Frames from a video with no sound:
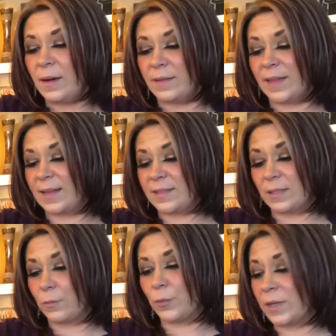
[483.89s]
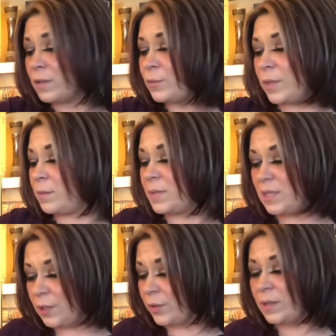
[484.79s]
that's riddled with
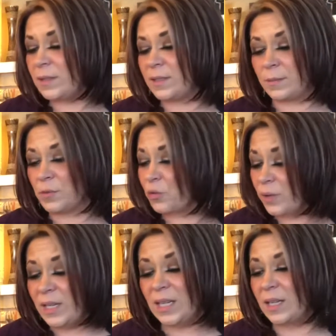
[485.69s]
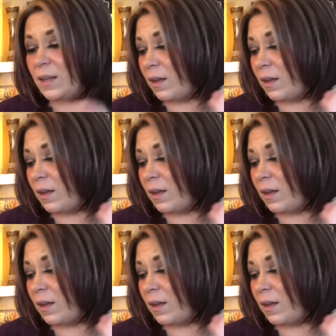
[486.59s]
materialism, greed,